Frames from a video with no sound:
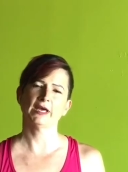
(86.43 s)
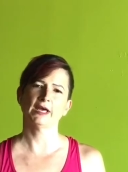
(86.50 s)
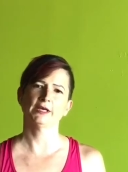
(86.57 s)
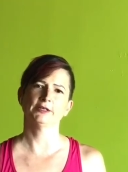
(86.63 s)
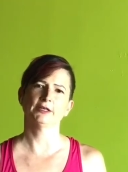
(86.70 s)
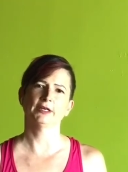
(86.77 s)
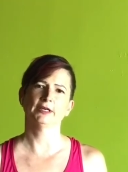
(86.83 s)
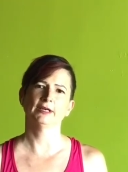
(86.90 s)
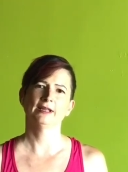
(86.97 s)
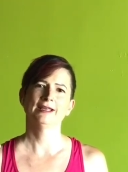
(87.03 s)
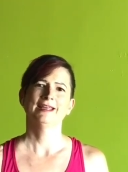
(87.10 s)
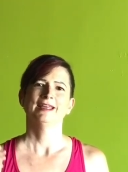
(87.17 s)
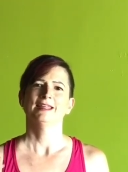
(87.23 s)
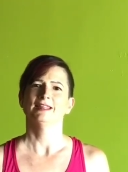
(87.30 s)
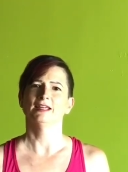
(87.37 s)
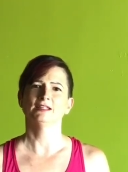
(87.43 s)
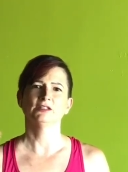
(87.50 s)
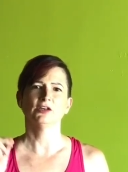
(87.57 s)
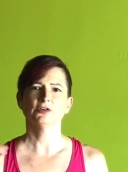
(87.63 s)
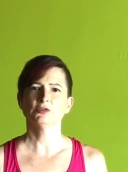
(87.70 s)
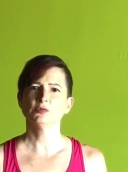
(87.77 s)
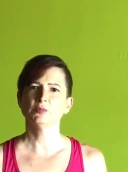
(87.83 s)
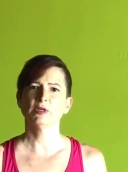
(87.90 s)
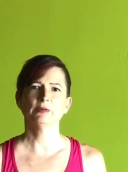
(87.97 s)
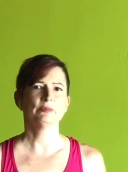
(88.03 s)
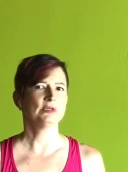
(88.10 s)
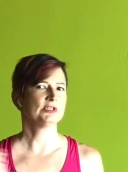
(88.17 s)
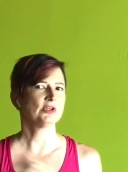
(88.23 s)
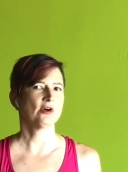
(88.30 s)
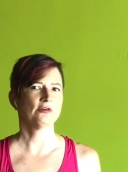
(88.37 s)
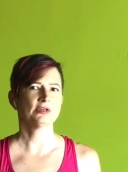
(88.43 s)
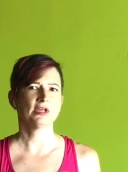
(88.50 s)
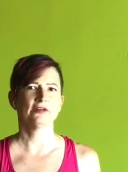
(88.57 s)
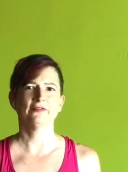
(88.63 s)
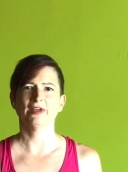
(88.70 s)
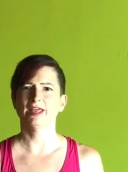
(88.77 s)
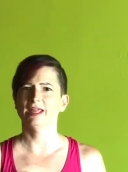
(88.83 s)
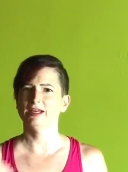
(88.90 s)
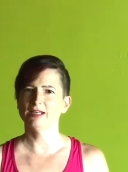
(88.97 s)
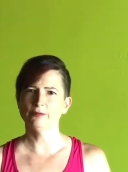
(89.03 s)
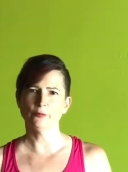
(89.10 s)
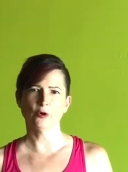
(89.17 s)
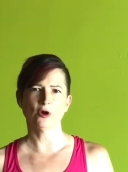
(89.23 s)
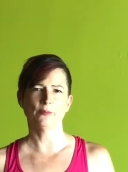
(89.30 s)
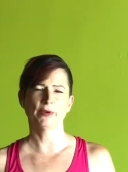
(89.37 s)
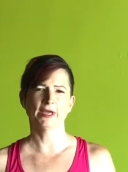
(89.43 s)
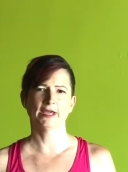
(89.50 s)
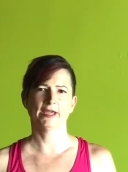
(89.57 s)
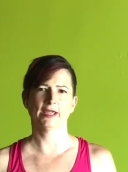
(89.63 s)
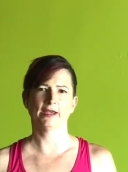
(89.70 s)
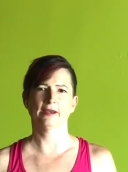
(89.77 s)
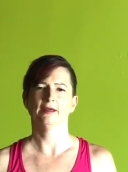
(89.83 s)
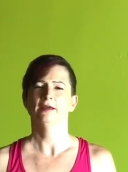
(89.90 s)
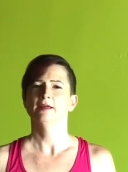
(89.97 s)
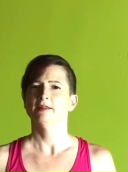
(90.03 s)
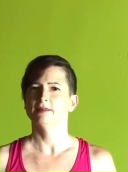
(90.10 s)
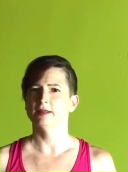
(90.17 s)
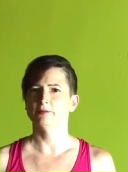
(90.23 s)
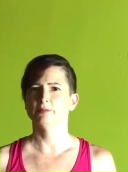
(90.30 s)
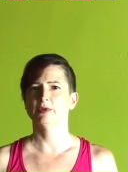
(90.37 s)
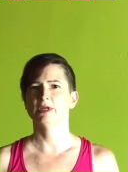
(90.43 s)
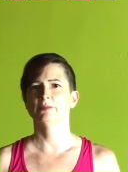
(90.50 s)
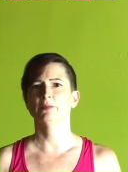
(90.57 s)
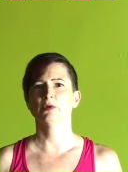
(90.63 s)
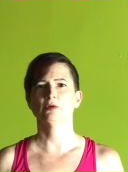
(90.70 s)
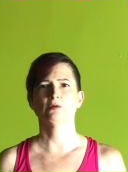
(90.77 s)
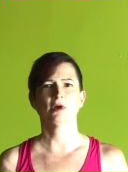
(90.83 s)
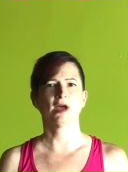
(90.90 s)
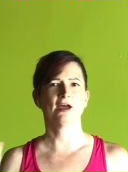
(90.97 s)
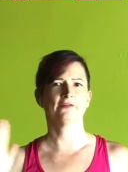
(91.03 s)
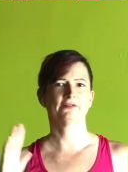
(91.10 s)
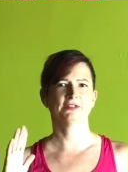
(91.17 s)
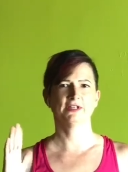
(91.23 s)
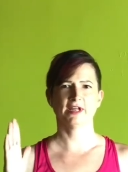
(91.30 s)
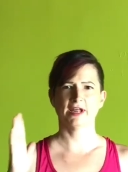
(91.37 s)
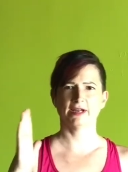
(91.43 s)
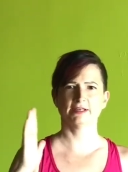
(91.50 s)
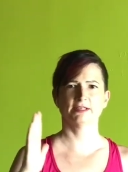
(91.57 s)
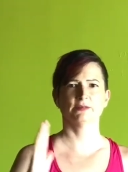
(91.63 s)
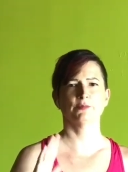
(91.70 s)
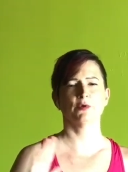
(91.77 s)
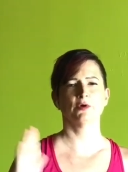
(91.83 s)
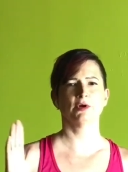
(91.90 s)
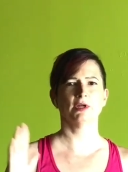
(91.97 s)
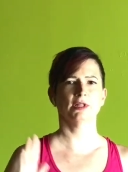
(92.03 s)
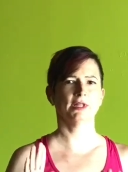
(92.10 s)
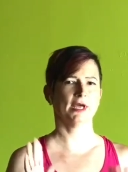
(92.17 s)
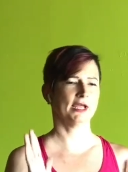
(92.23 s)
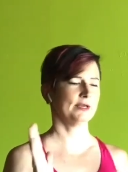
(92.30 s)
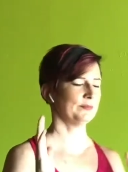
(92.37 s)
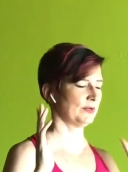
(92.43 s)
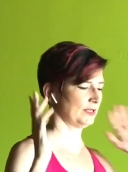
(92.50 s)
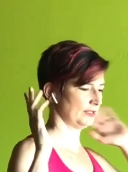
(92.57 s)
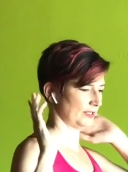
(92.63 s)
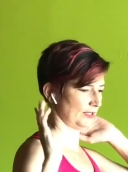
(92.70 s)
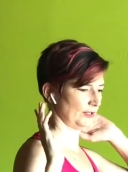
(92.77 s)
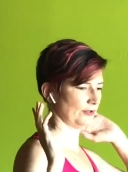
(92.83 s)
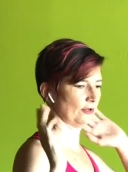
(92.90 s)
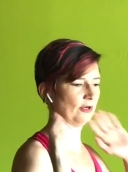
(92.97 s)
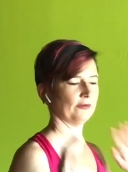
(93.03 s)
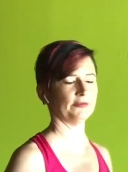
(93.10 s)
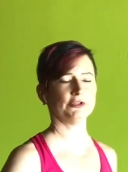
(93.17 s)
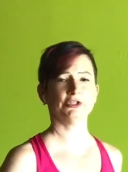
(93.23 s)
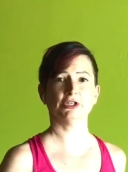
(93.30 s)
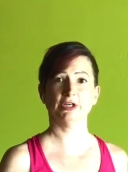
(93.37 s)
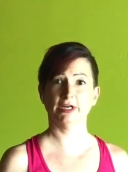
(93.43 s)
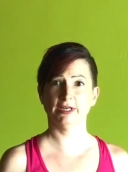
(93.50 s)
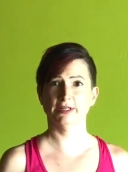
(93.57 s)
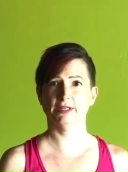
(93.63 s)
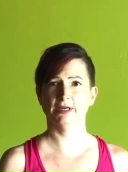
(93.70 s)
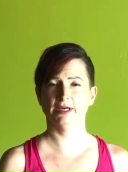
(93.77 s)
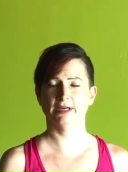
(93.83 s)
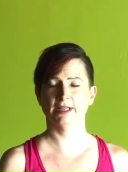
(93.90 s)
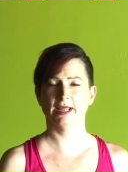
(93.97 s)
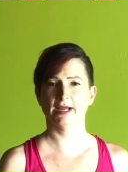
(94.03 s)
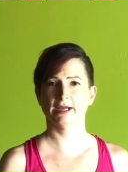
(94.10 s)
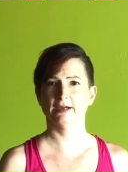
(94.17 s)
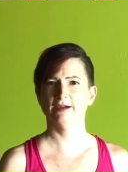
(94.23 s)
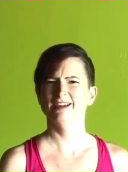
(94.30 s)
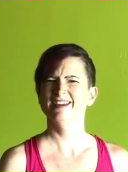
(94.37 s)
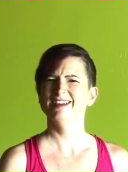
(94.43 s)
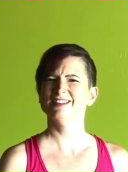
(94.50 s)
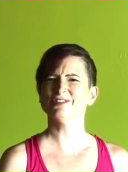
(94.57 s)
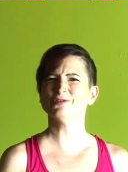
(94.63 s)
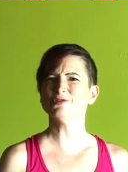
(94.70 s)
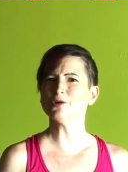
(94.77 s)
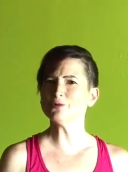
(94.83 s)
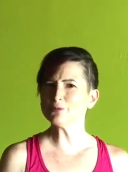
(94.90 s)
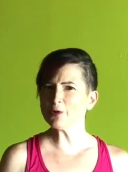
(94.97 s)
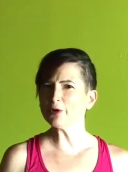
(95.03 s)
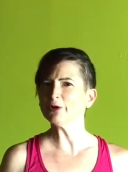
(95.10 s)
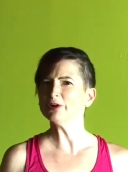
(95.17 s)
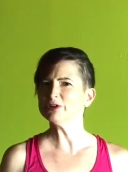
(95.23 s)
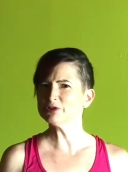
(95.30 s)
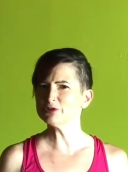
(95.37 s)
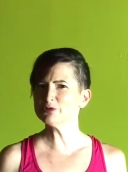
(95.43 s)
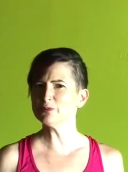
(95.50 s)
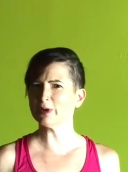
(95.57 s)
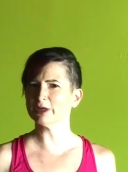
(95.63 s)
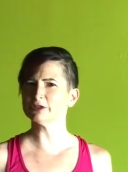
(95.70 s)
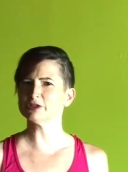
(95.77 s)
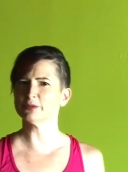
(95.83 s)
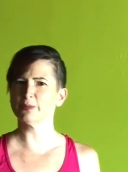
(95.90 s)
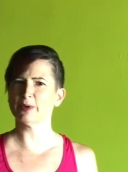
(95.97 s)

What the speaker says: pattern, that those people don't have any more pain than people who have textbook alignment and curvature in their neck. So don't worry too much